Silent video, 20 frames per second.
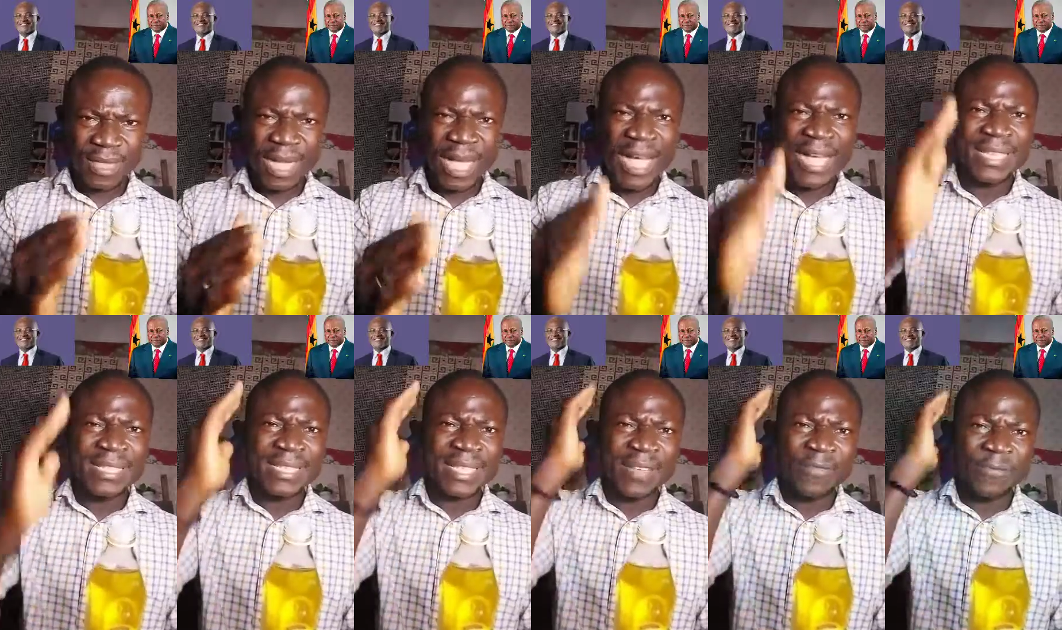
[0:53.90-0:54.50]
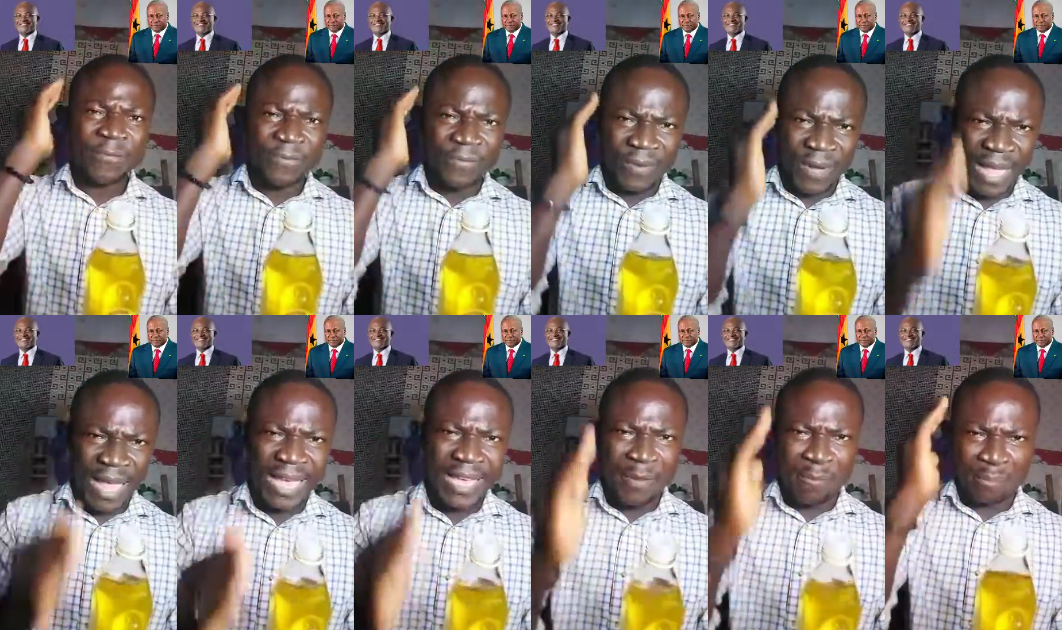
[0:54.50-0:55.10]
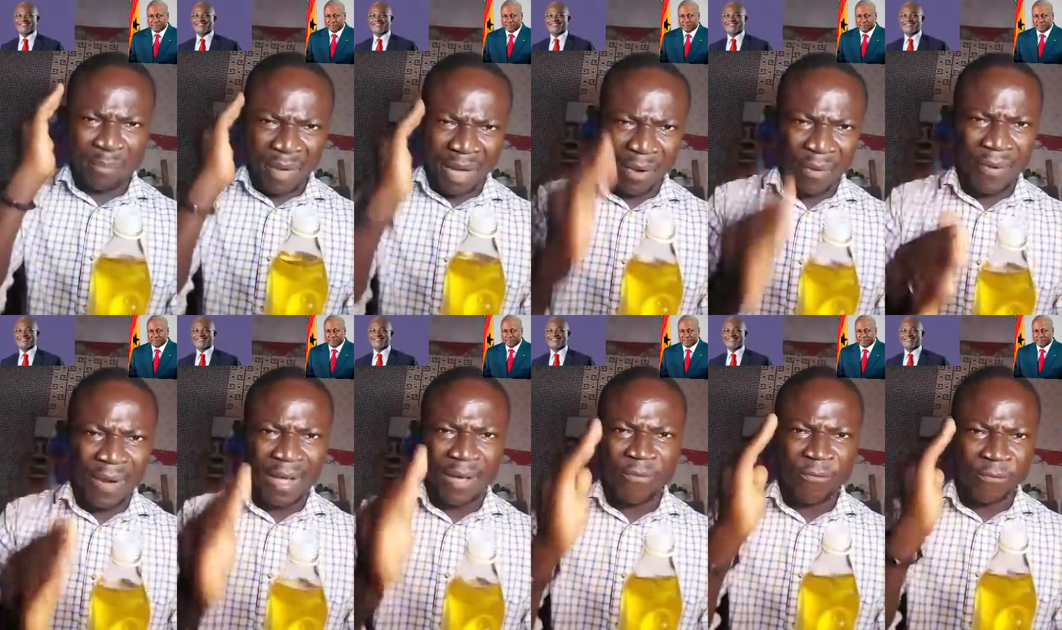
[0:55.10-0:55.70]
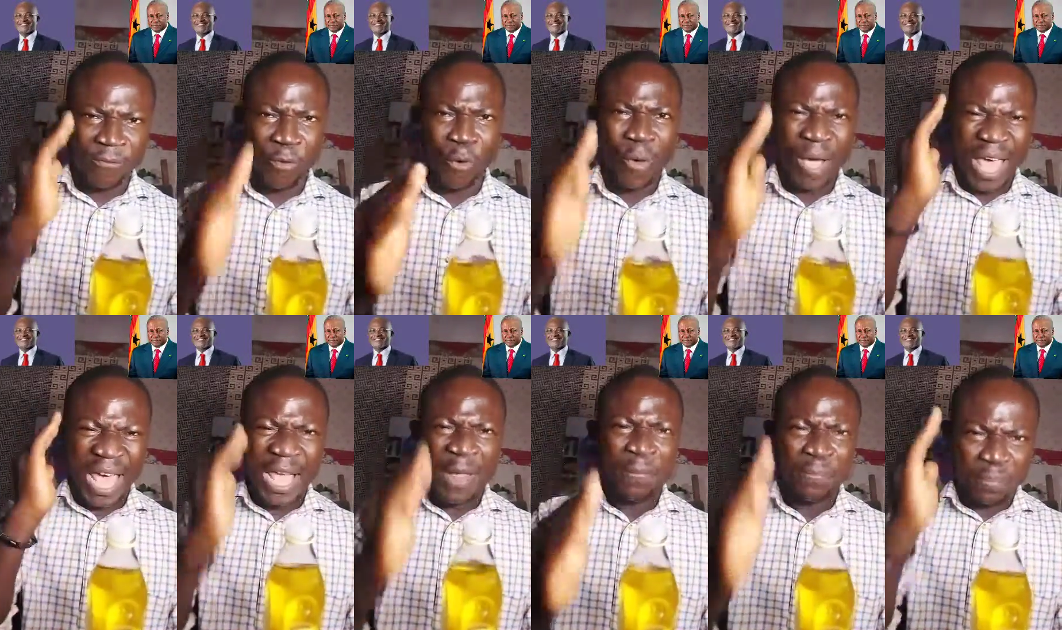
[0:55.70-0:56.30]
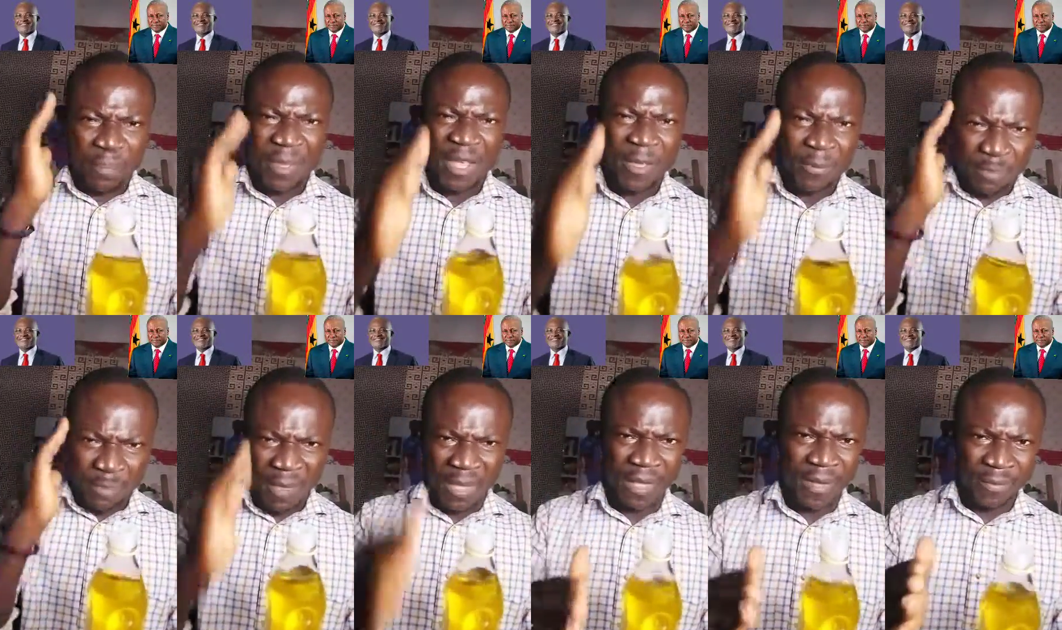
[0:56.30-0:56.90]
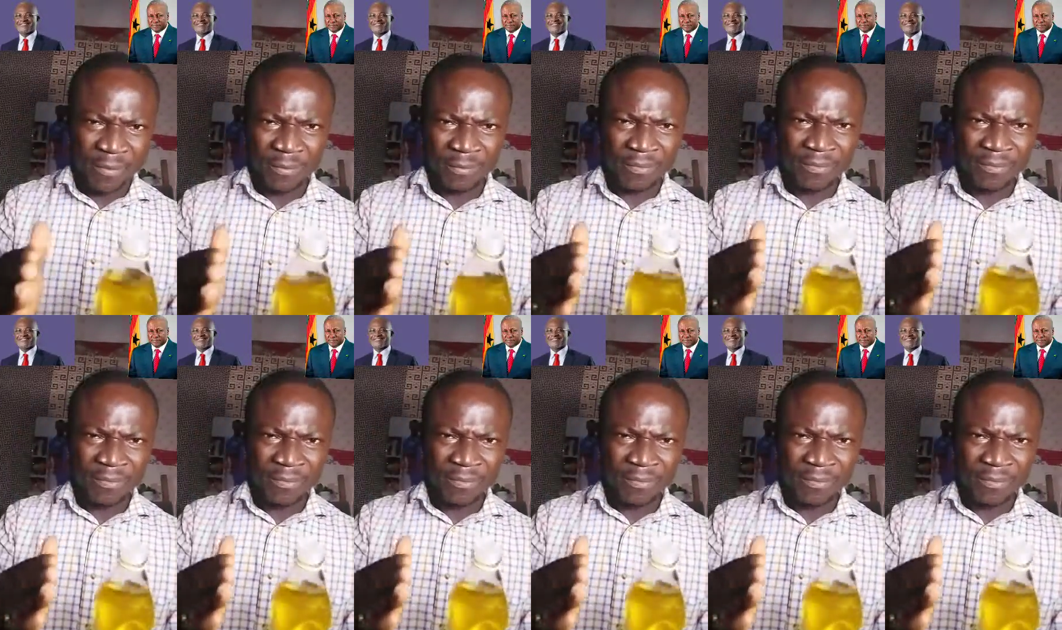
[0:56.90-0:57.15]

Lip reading: as a flag bearer for NPP.